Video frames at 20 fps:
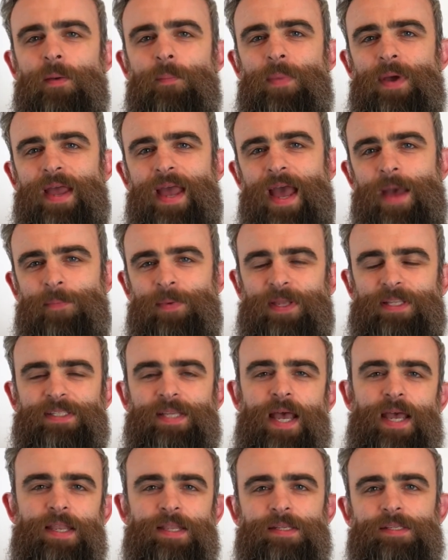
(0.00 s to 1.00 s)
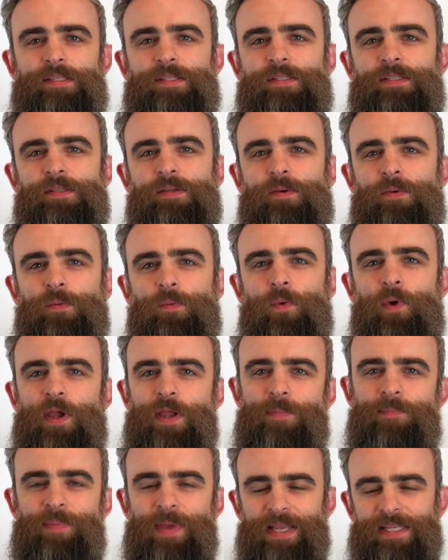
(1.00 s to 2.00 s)
by Epictetus, where
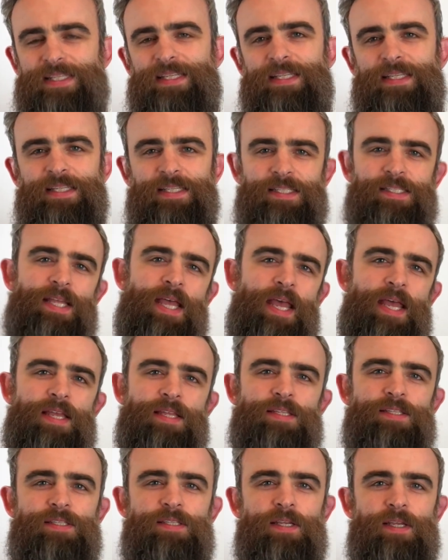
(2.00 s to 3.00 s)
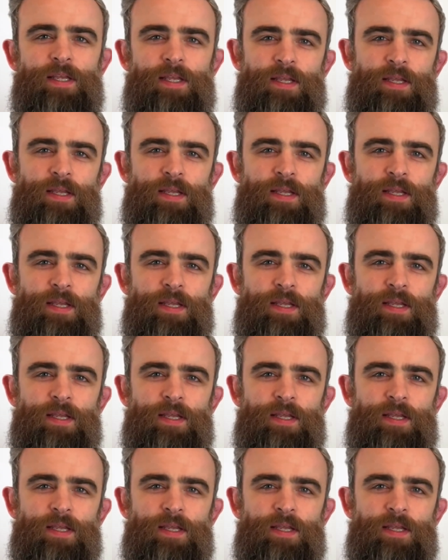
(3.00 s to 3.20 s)
he basically says,